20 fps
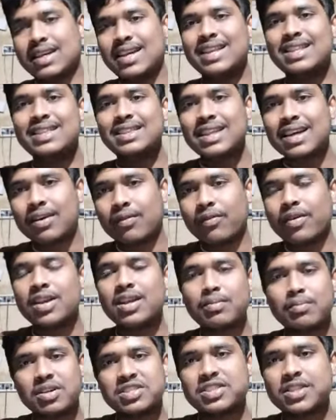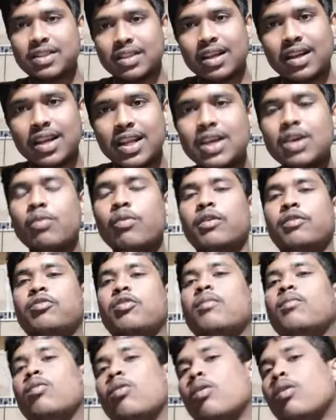in the when immersed in the liquid
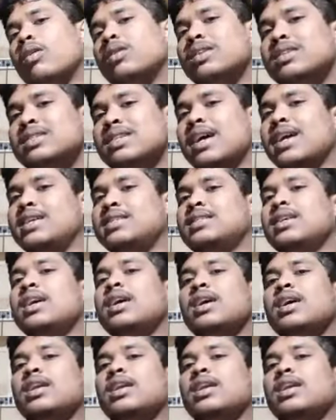from all the sides,